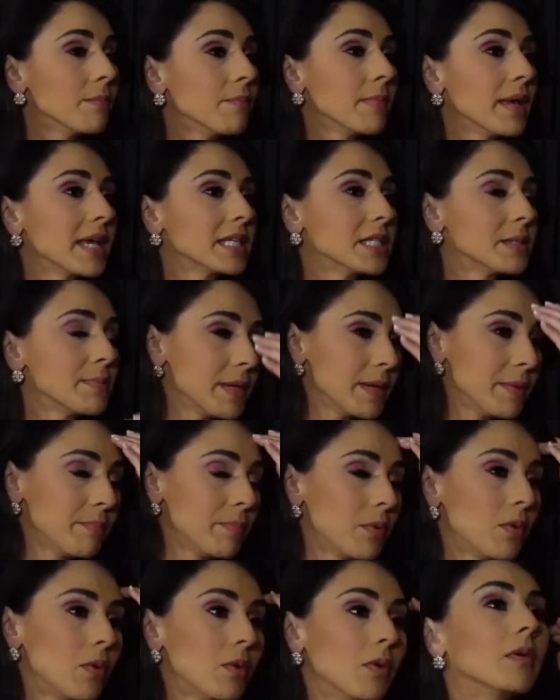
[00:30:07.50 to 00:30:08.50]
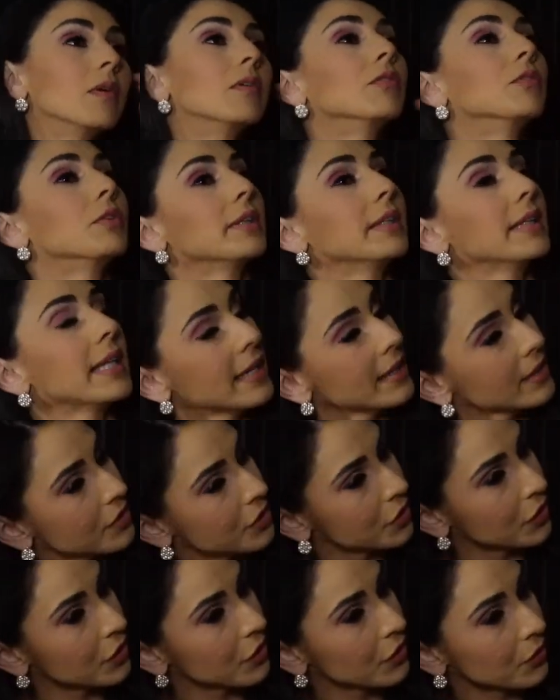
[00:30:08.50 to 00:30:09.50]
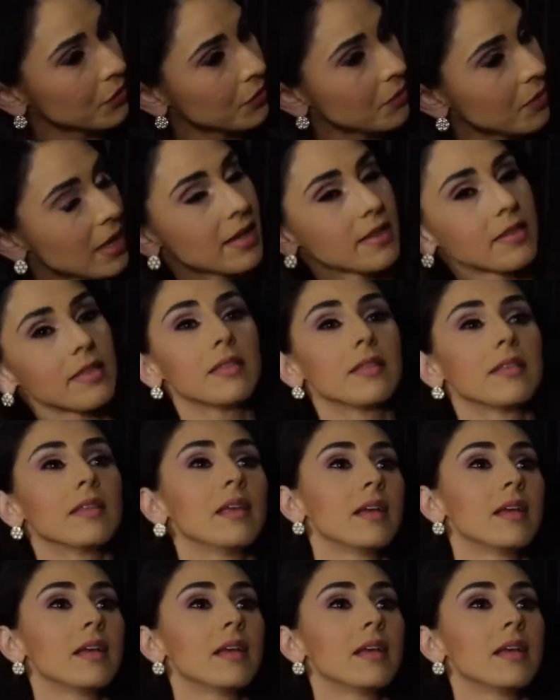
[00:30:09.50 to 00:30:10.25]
makes people relate to you, and